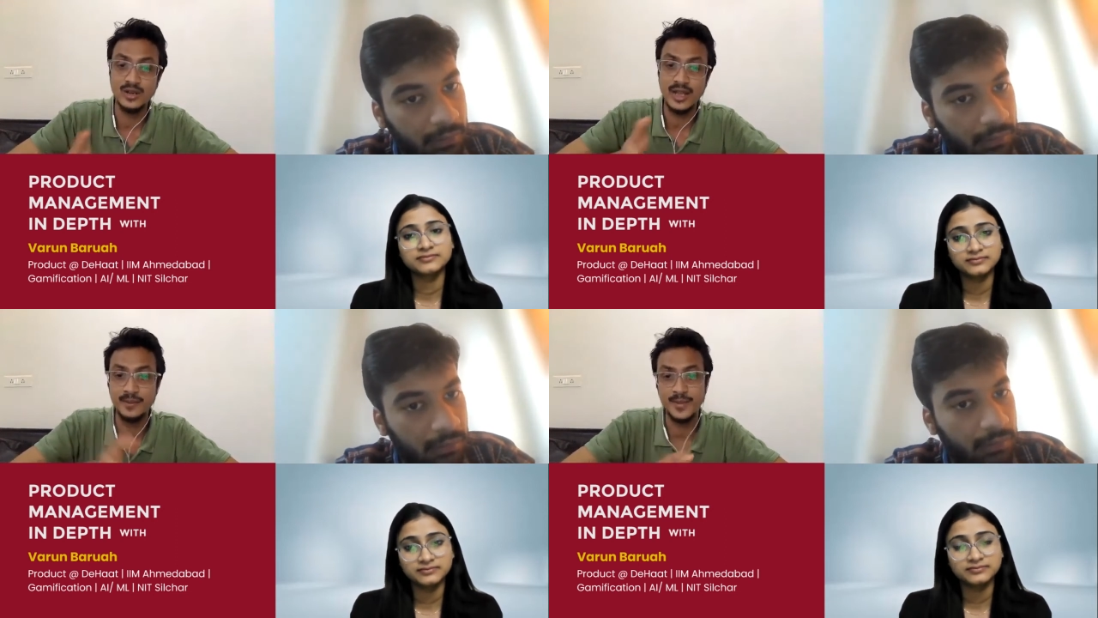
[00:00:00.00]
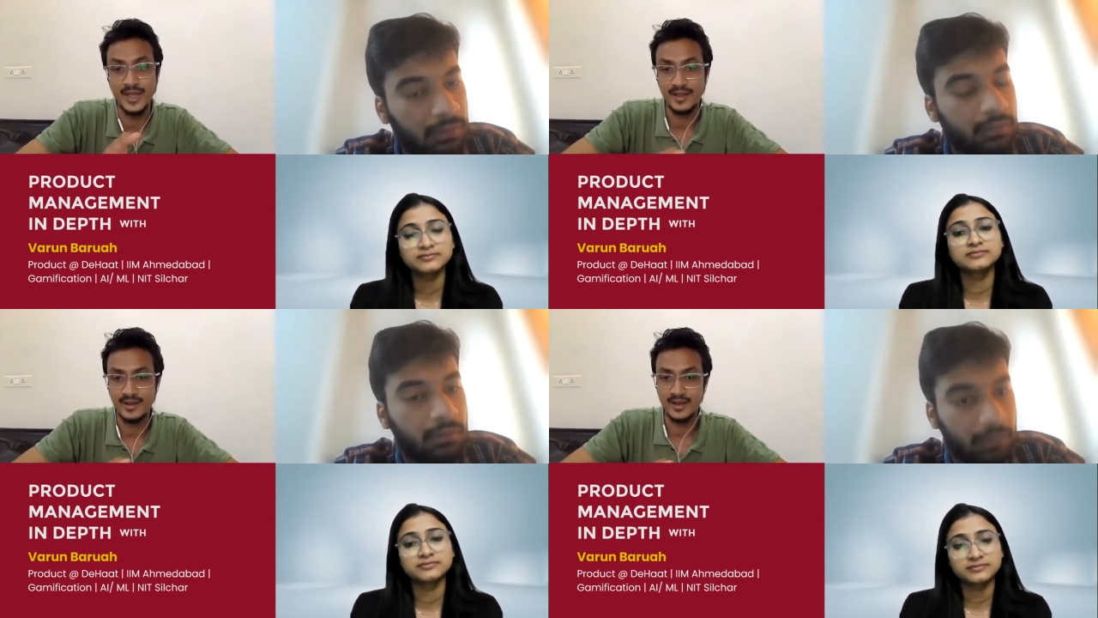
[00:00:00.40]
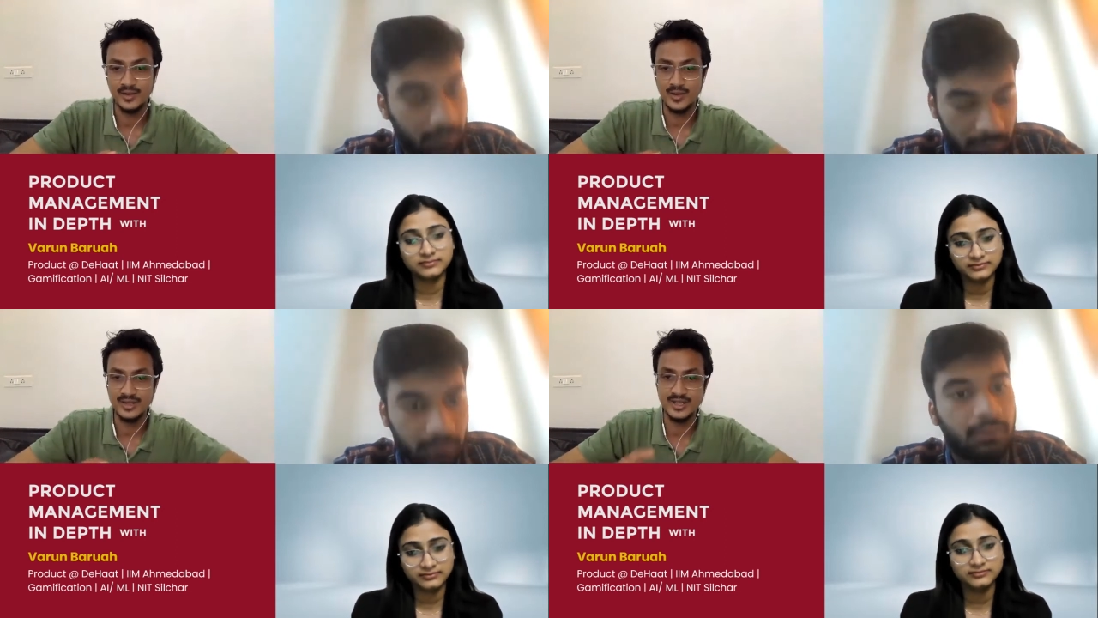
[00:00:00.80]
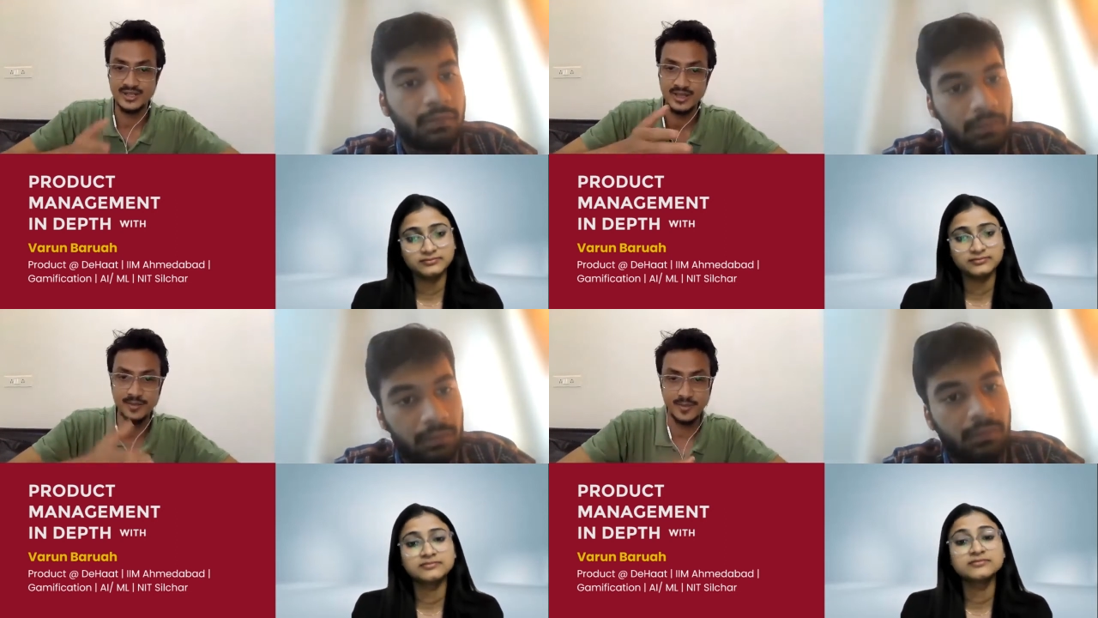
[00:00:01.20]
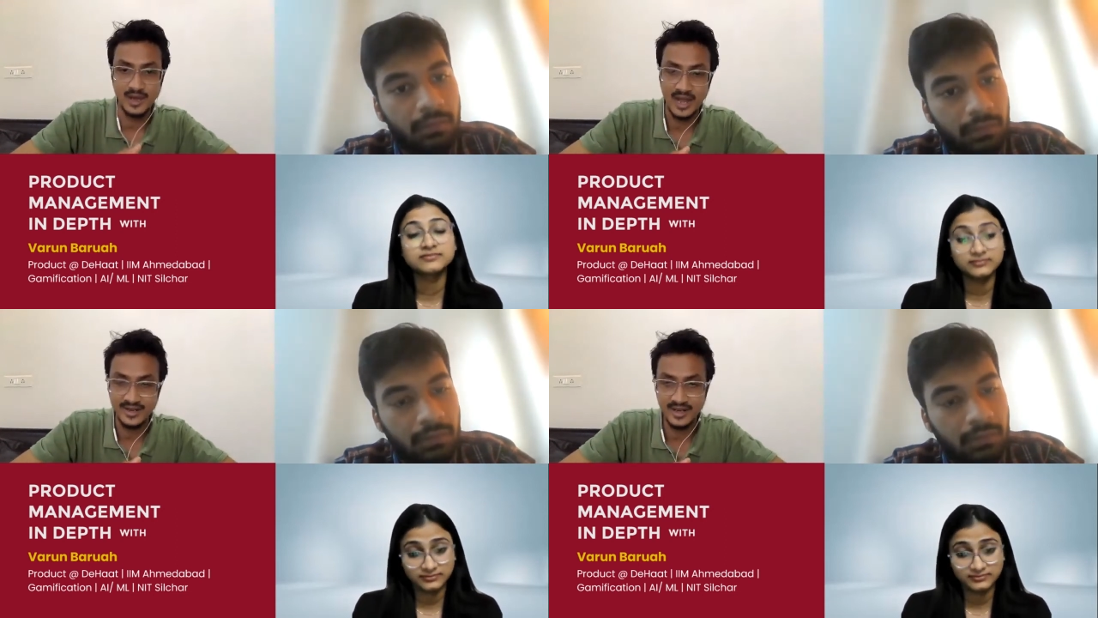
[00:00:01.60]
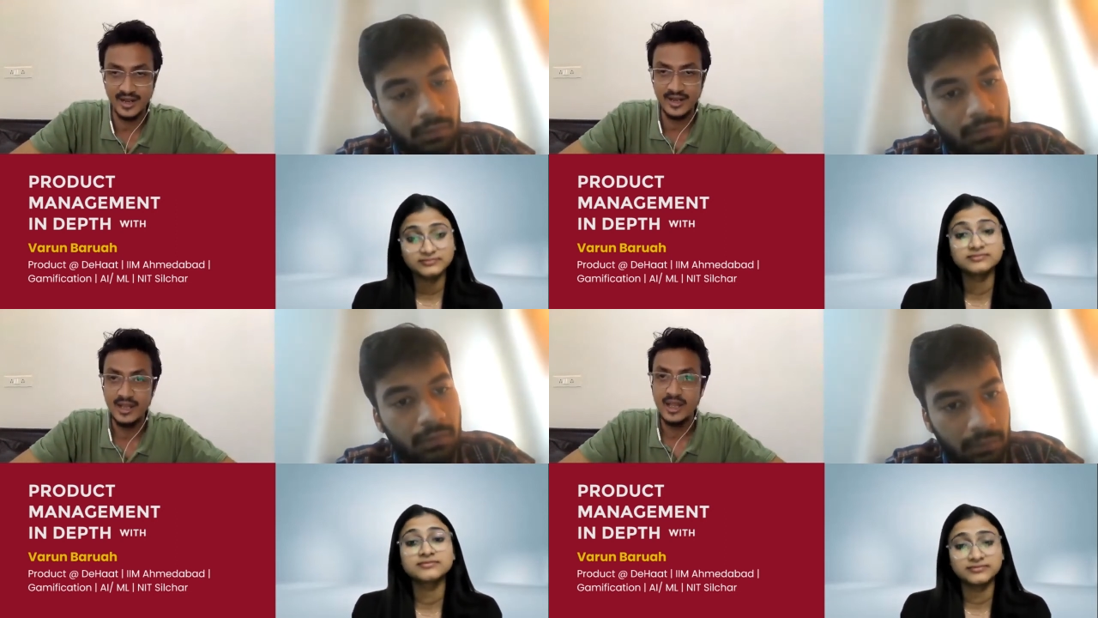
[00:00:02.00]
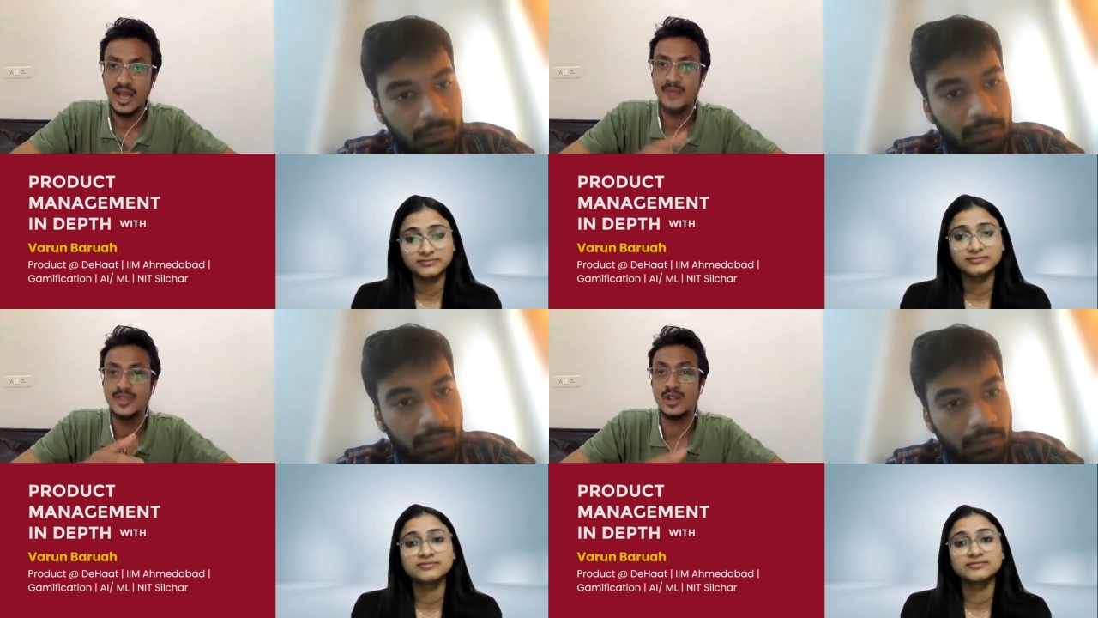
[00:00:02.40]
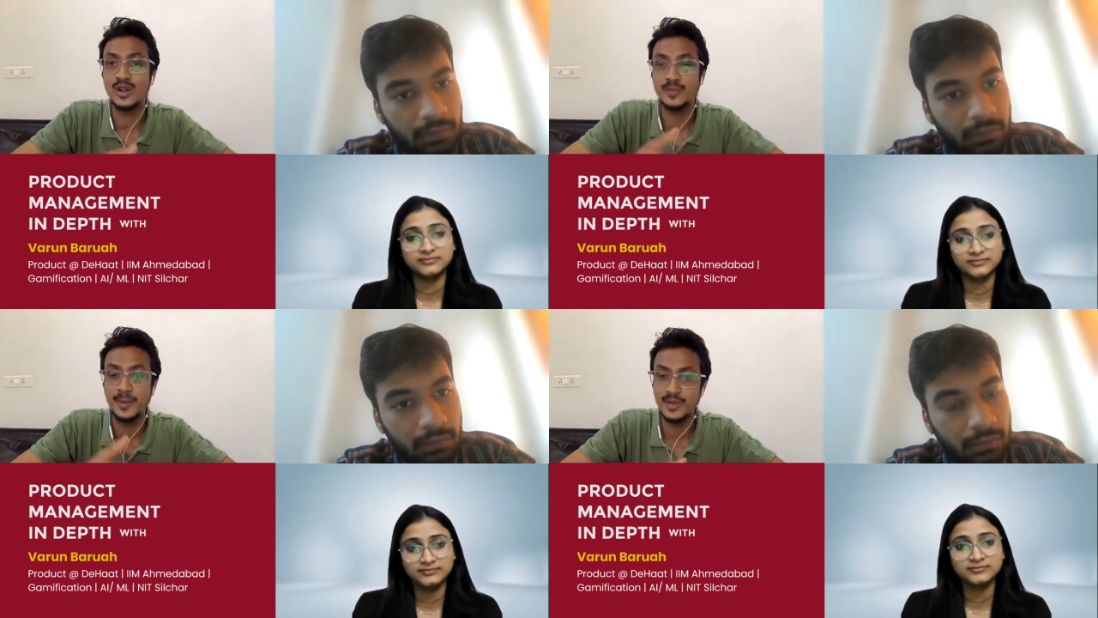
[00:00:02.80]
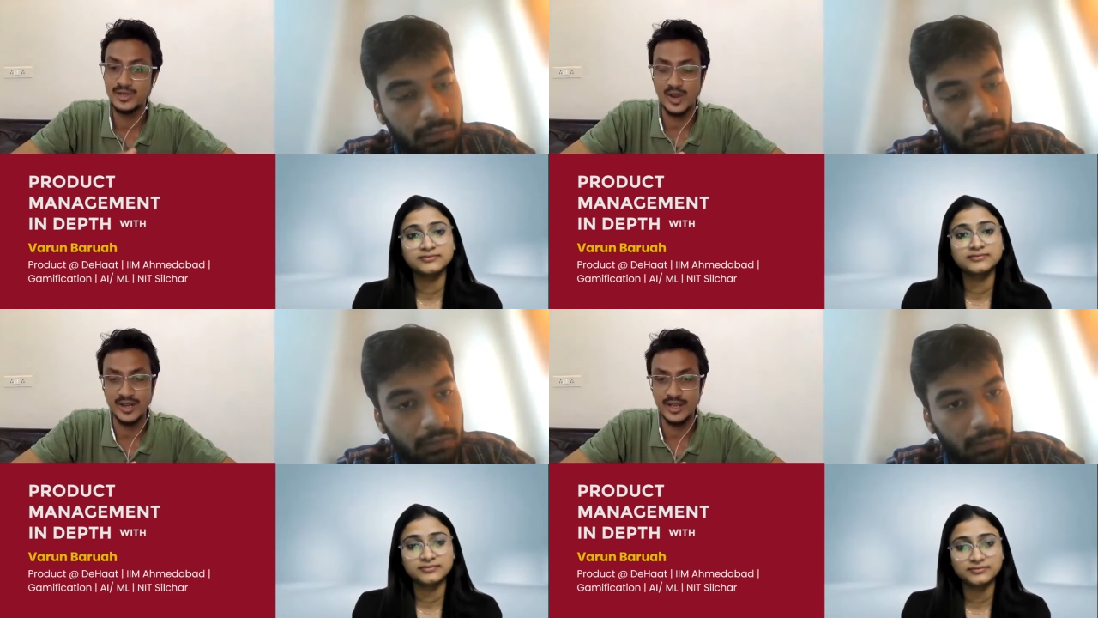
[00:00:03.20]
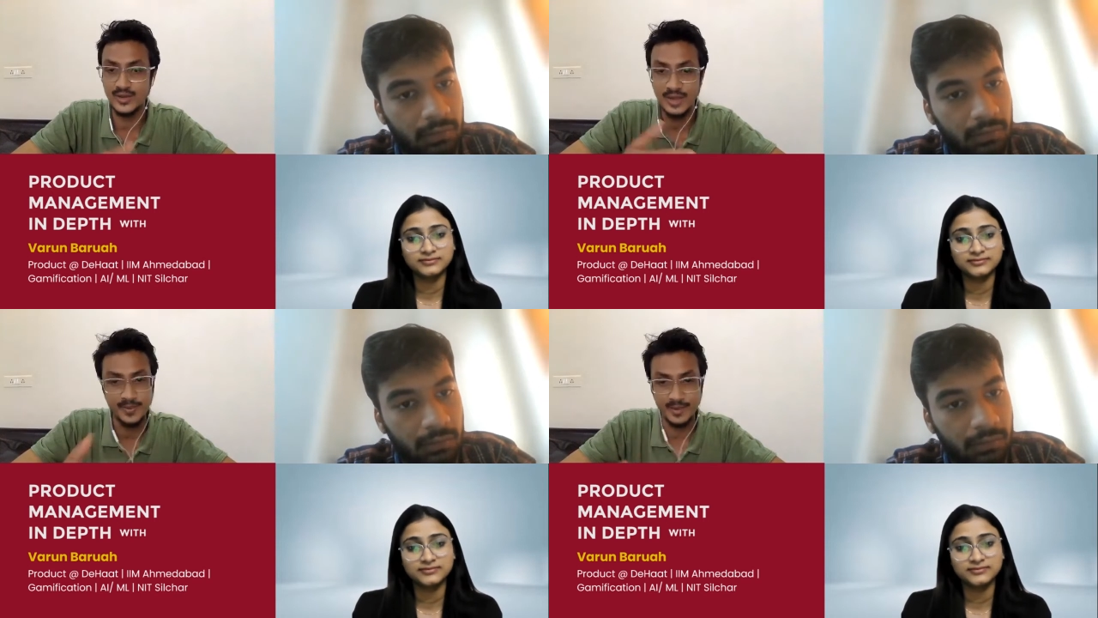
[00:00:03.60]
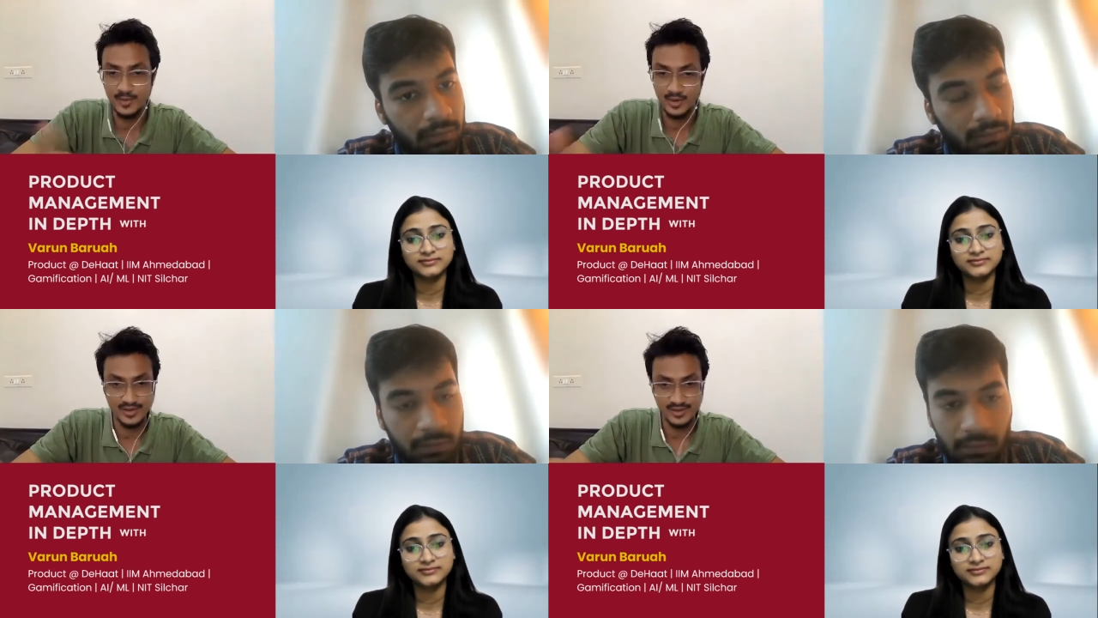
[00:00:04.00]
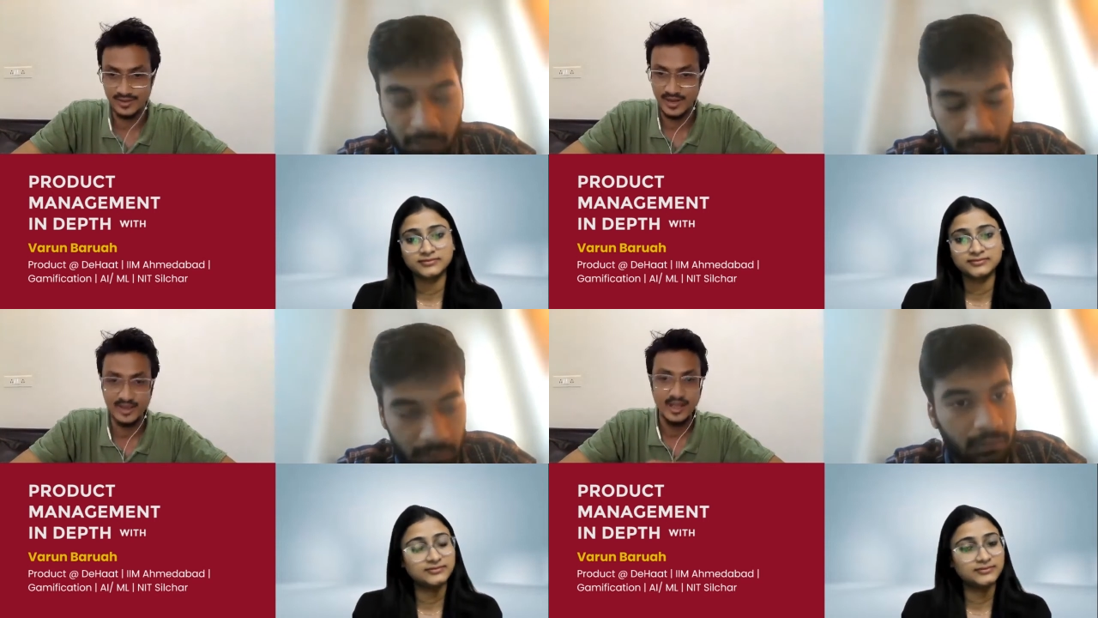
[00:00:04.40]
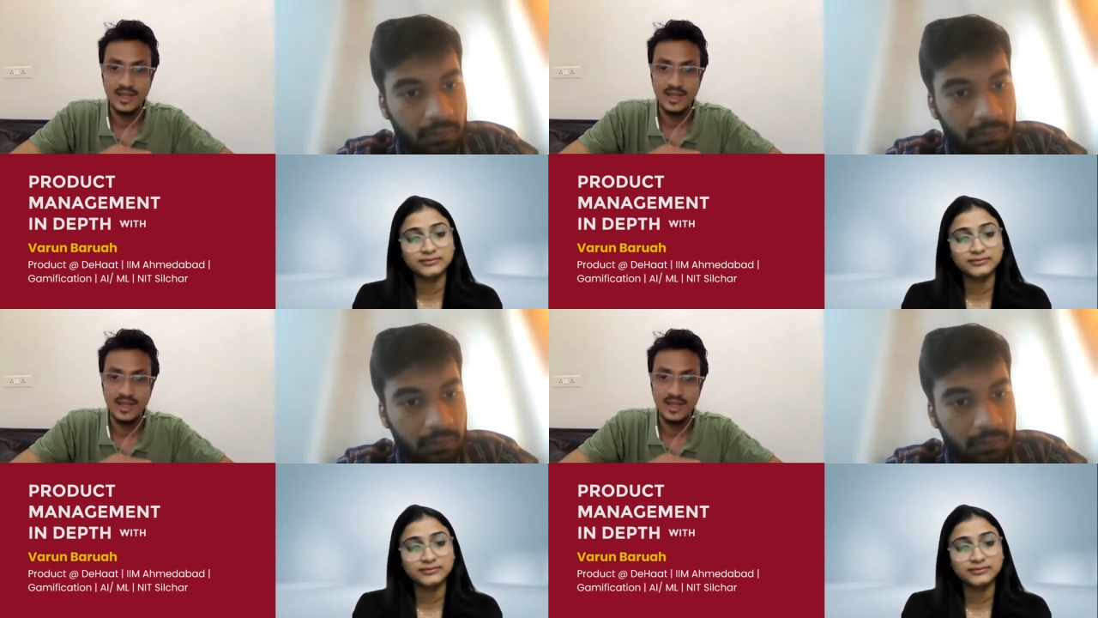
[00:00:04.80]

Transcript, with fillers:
Speaker 1: MBA, right? Who are just a undergrad. I've seen a lot of people joining into APM roles, right?